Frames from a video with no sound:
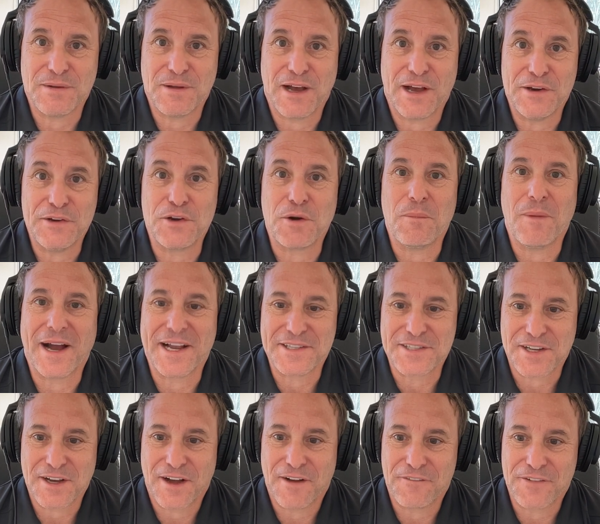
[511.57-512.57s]
undermines
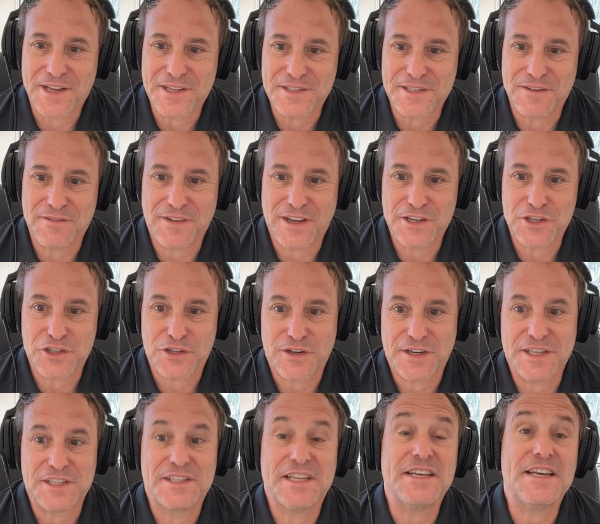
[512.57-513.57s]
confidence in venture
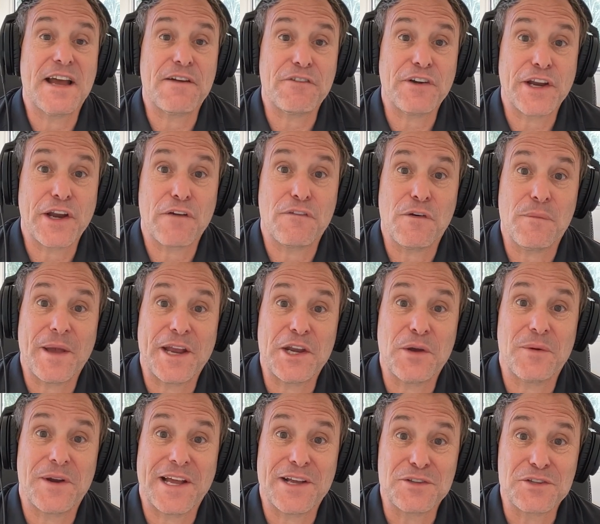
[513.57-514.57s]
is they never hear from
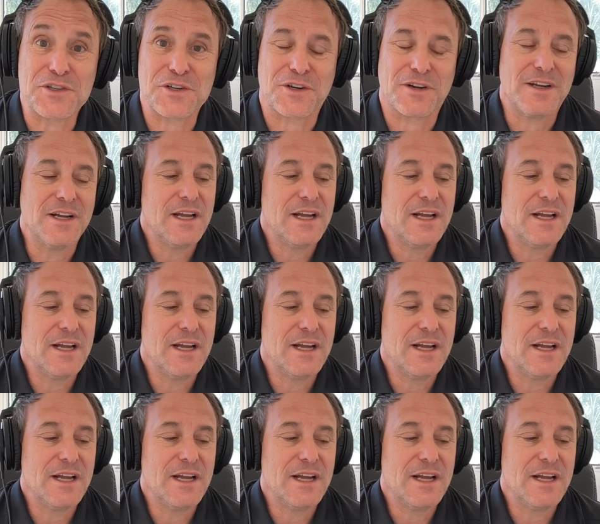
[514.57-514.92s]
anyone else.